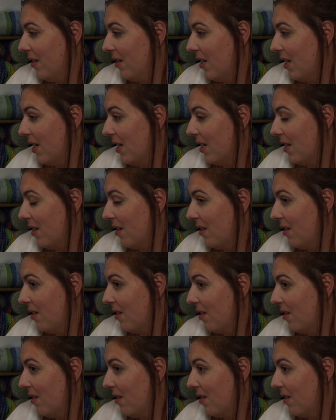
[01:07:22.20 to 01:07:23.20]
did
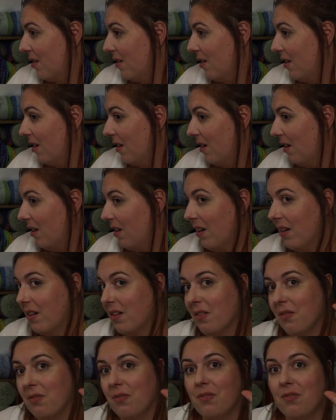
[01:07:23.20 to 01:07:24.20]
a lot
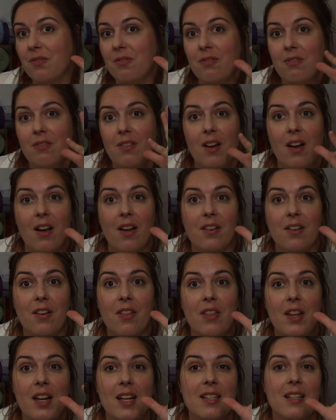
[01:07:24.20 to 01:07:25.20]
of other
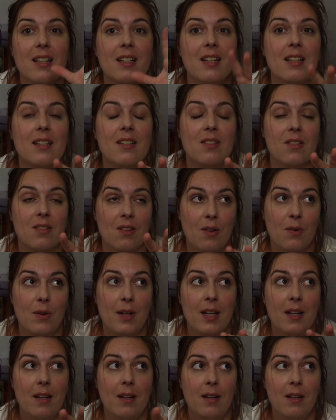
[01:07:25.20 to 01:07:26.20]
things. I did
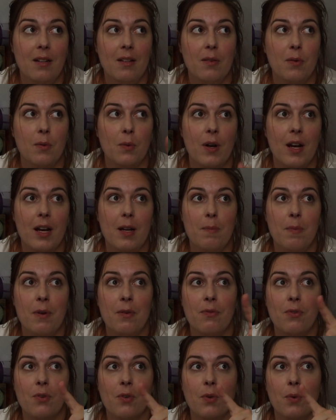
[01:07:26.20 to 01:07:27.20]
sewing right
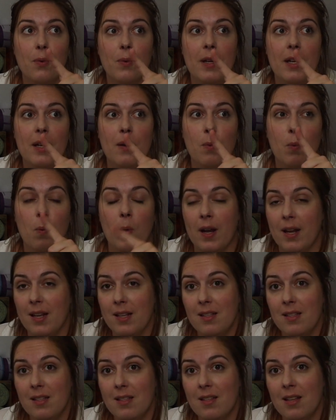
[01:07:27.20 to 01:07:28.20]
before we
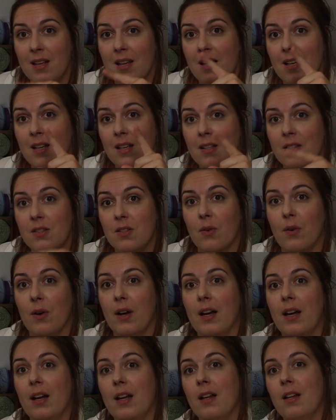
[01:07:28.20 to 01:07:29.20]
went, so
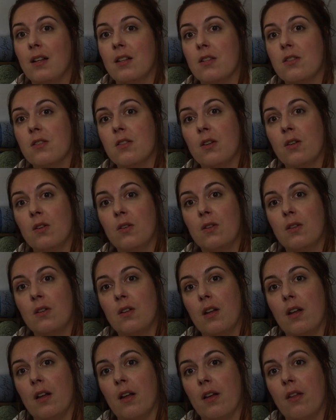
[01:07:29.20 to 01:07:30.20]
I sewed
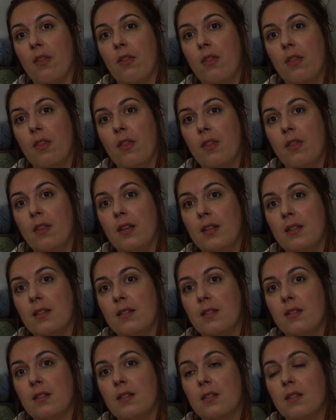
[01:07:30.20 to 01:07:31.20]

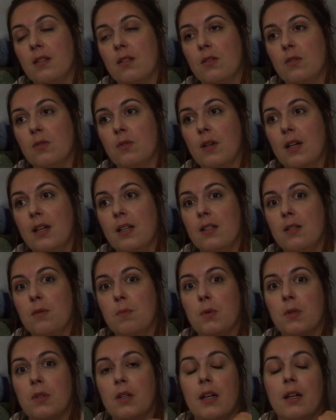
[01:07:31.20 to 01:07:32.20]
this dress,
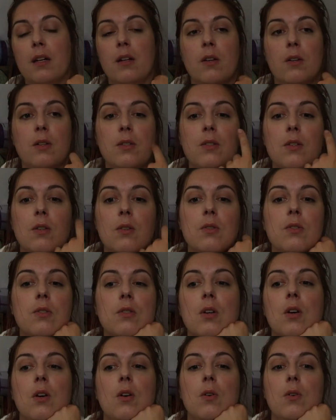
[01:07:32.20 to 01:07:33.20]
but I also
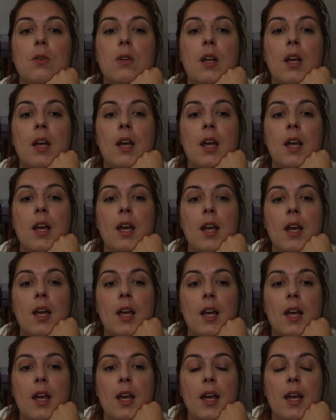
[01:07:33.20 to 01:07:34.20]
sewed
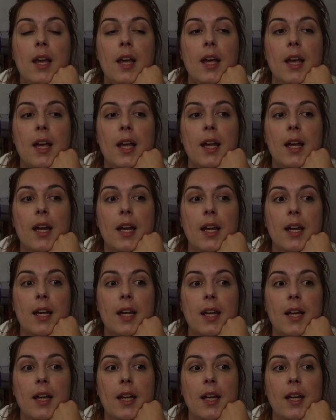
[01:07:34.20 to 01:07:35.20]

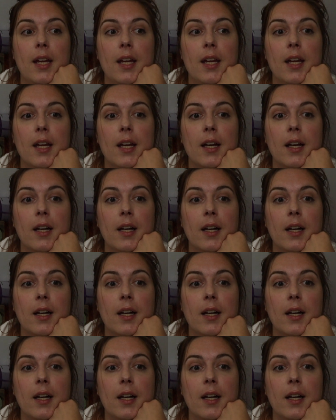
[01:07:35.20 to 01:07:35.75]
a